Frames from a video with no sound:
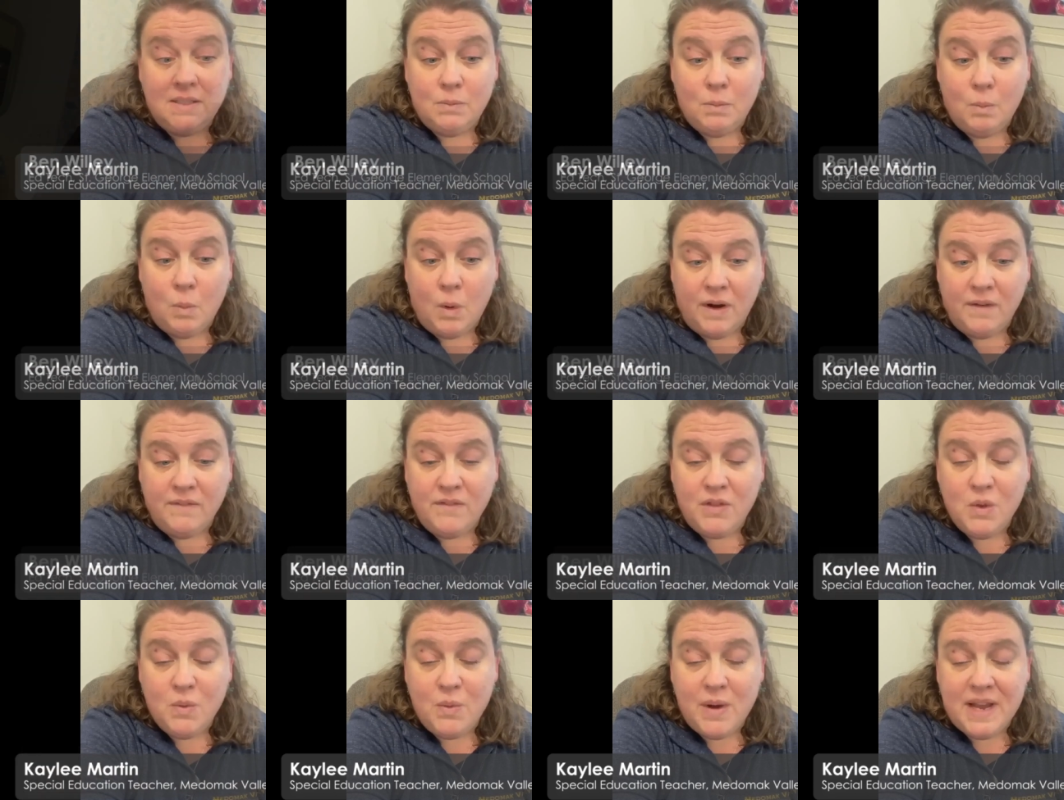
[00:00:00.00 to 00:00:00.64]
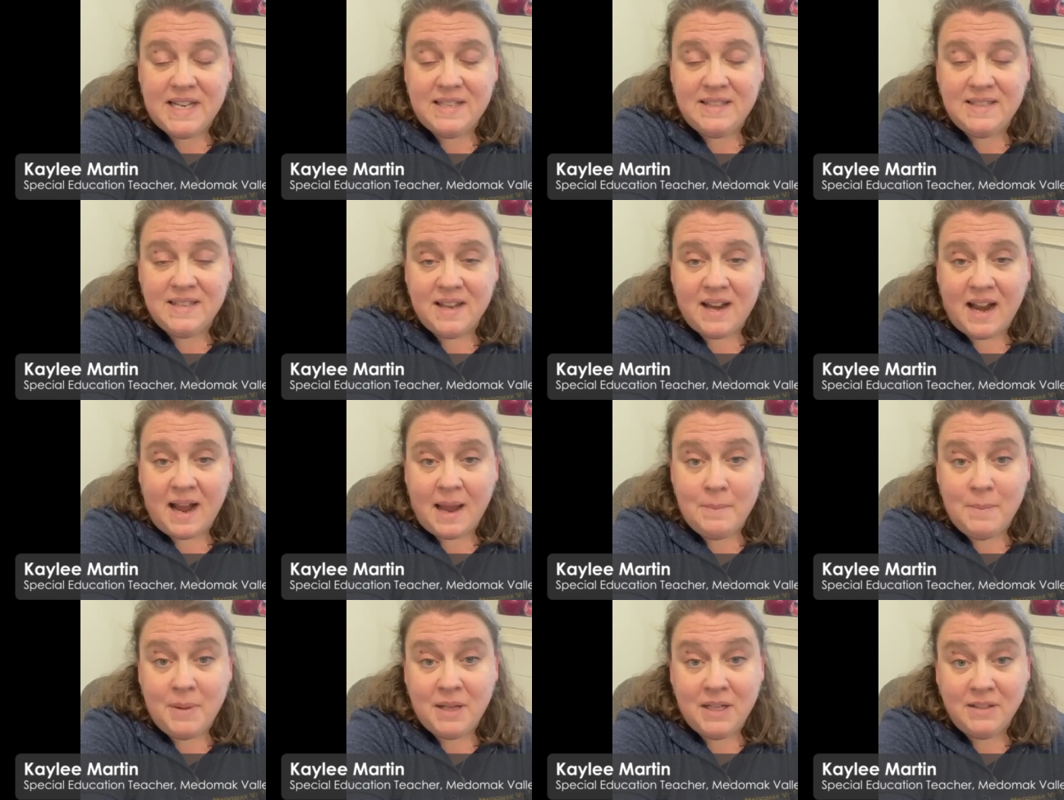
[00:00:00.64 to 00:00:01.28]
One of the ways that
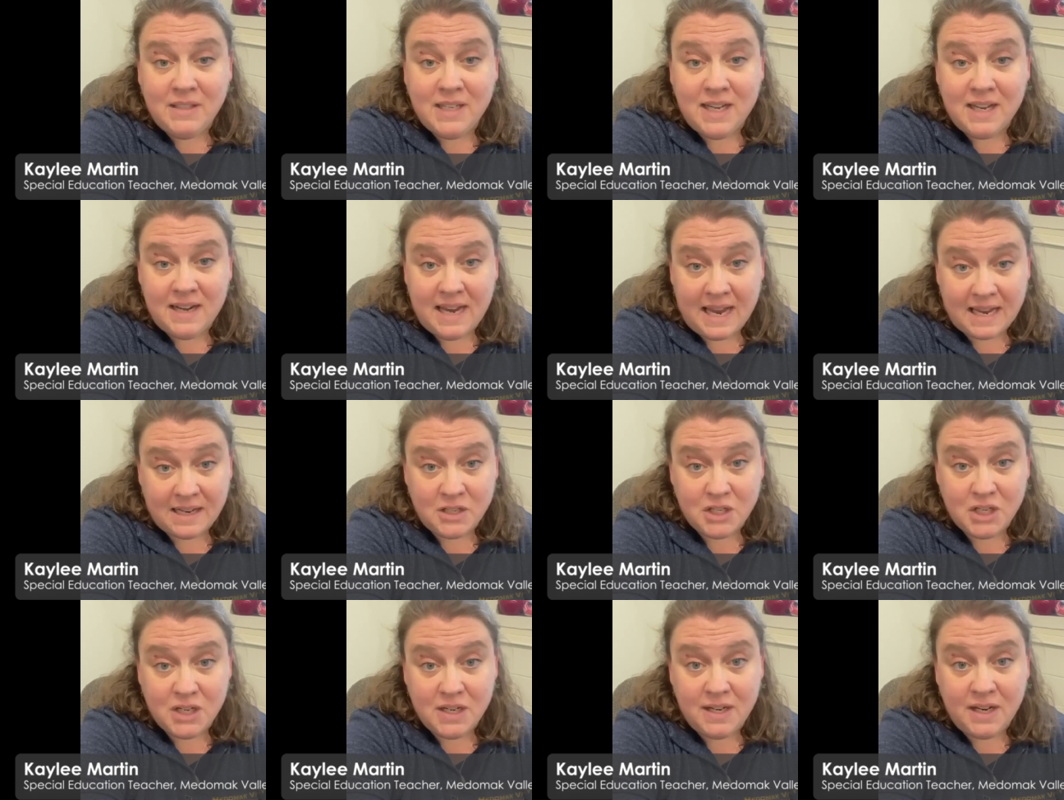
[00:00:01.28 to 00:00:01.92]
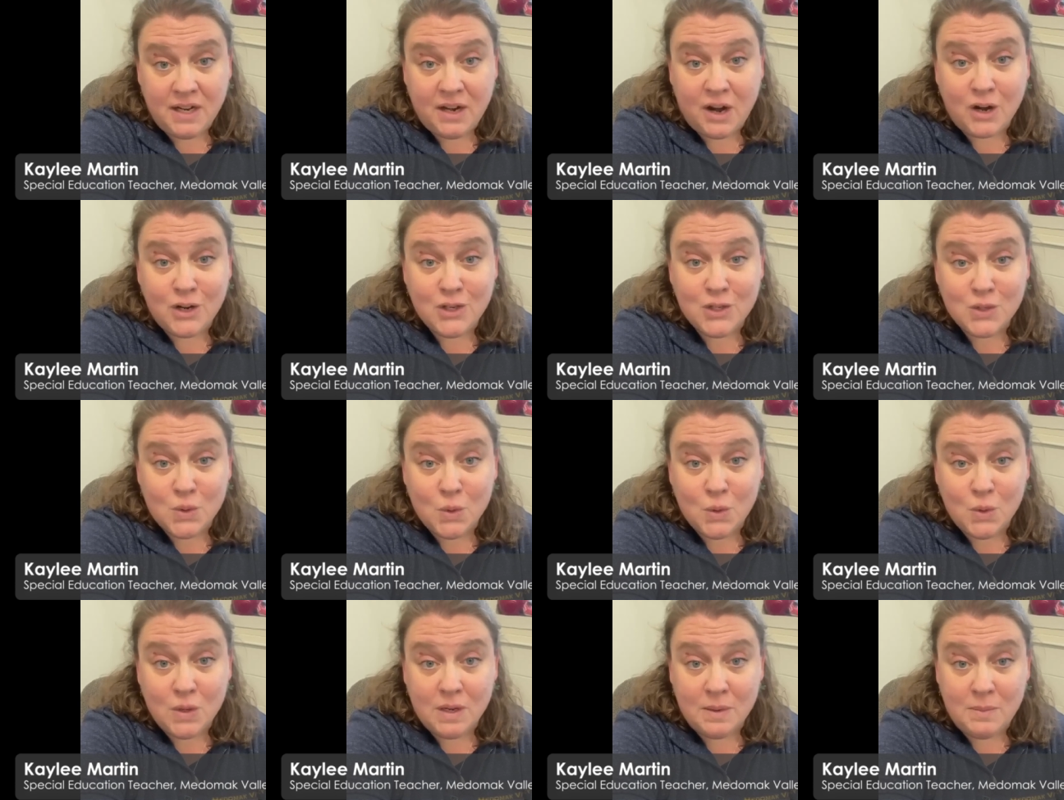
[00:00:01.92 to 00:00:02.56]
I build connection in our
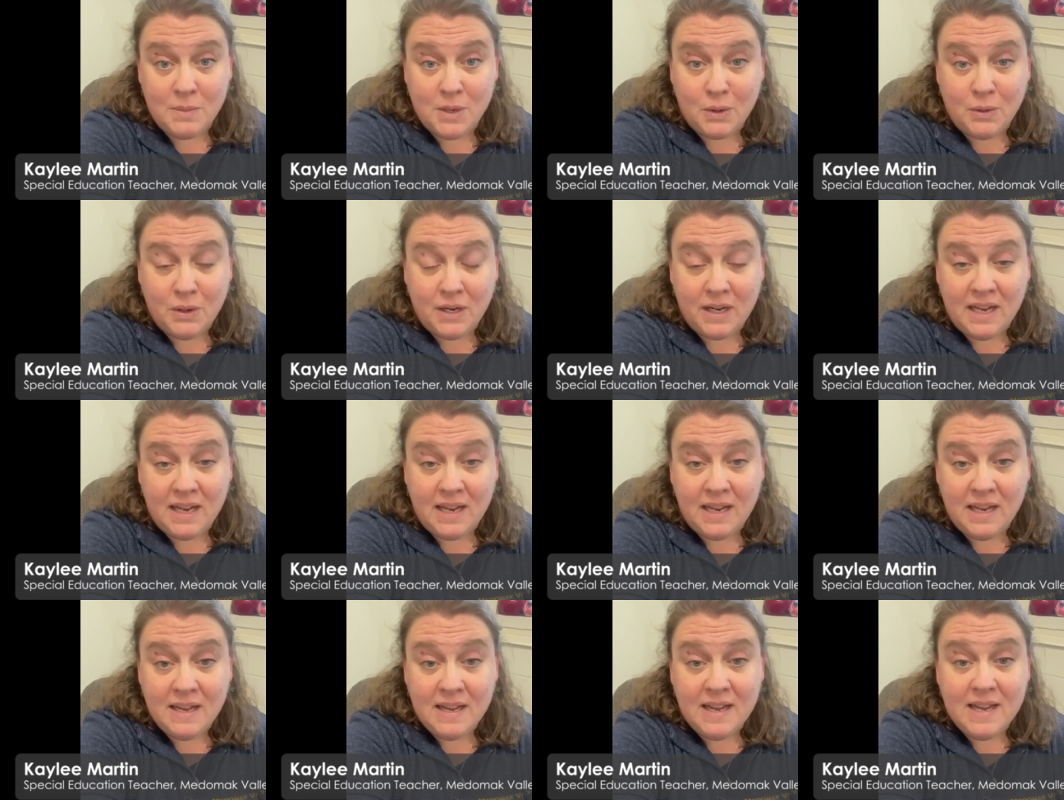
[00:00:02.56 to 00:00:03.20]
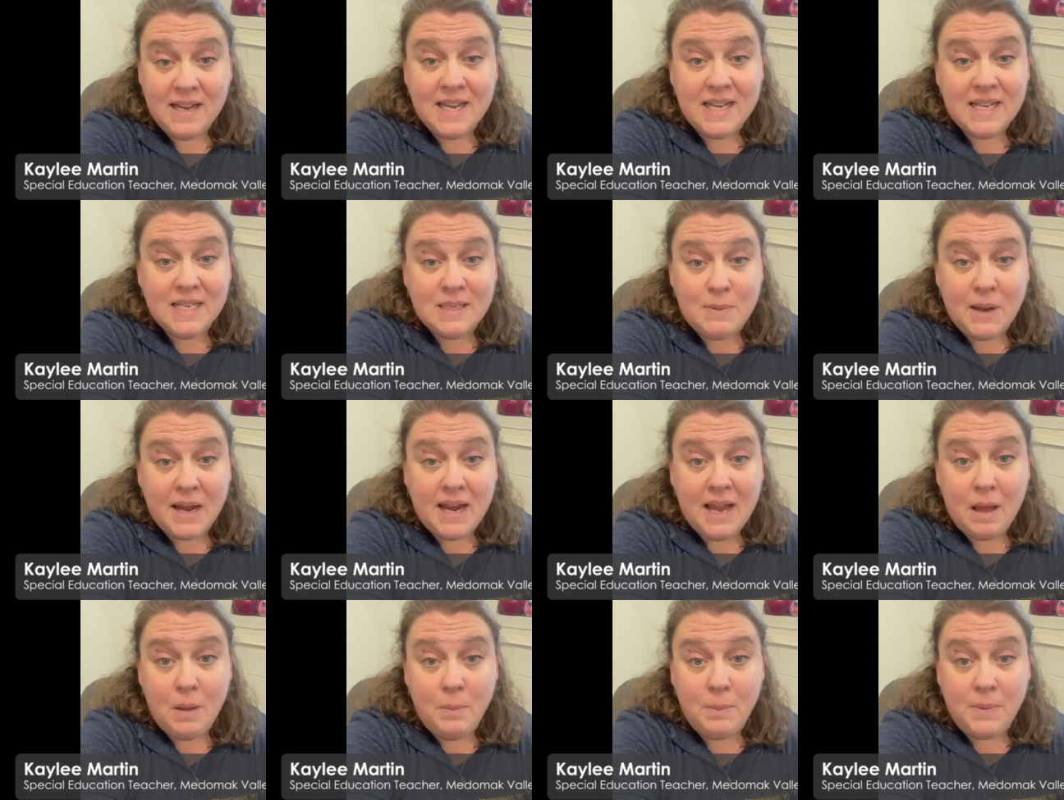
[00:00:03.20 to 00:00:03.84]
school community is
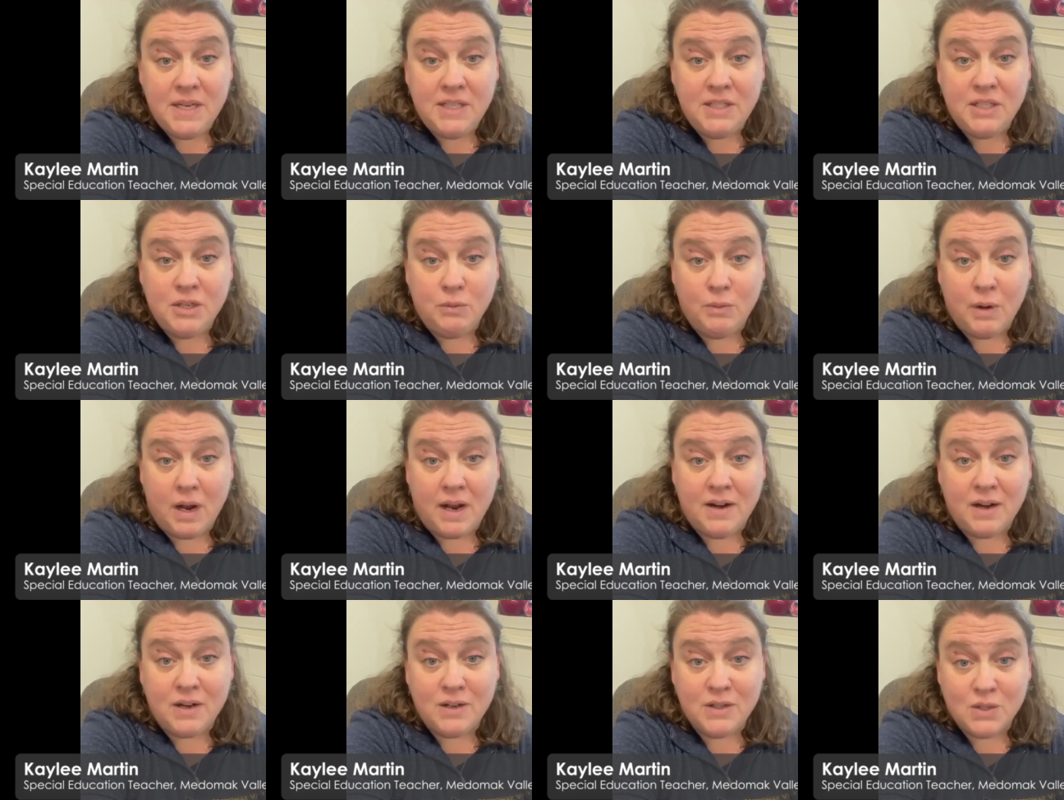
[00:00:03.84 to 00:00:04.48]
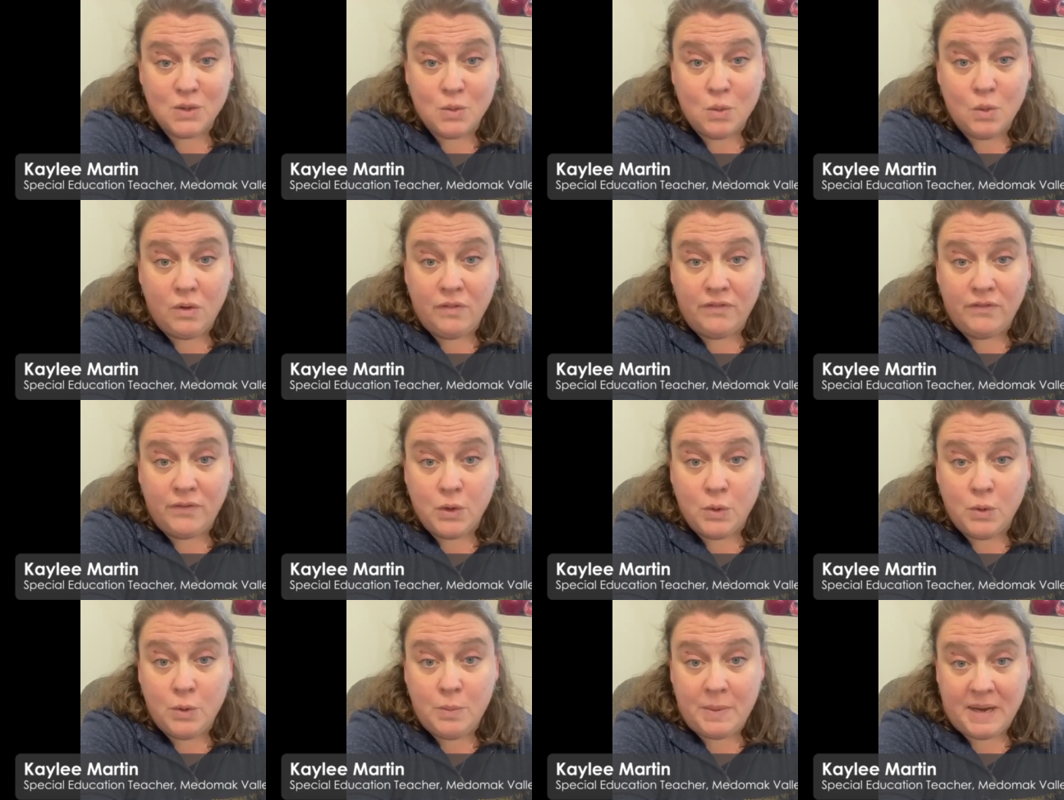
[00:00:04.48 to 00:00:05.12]
by helping to run our school
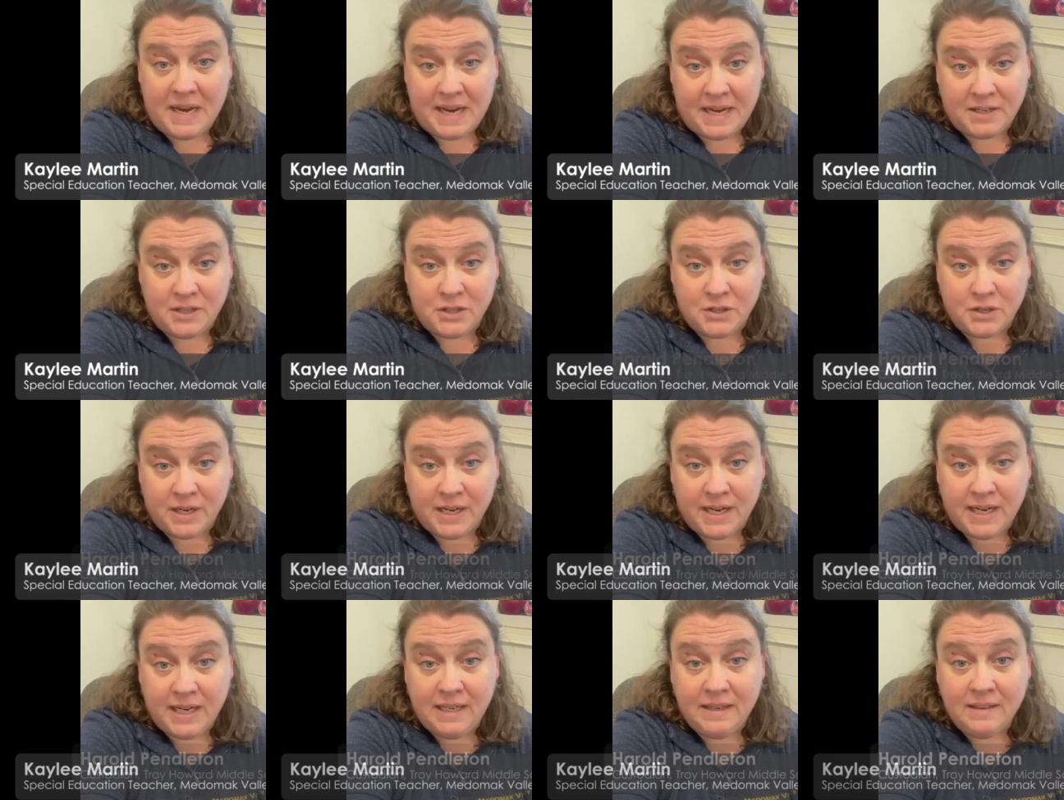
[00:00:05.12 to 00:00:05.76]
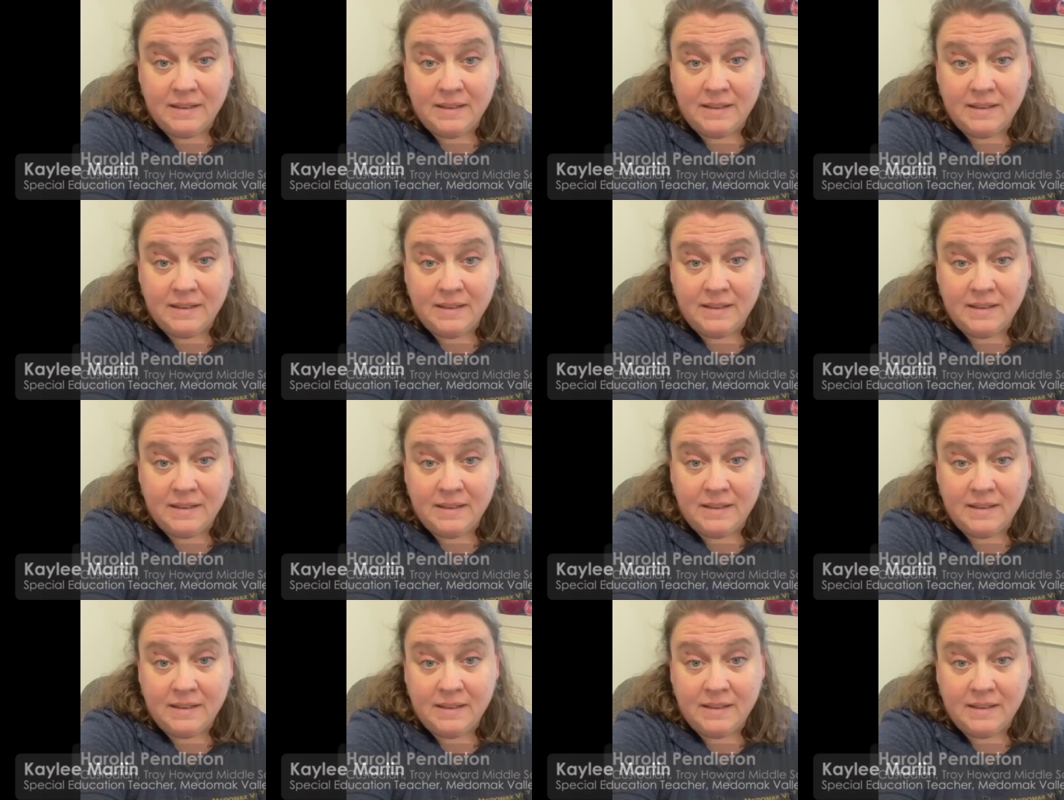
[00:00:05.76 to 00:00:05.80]
food pantry.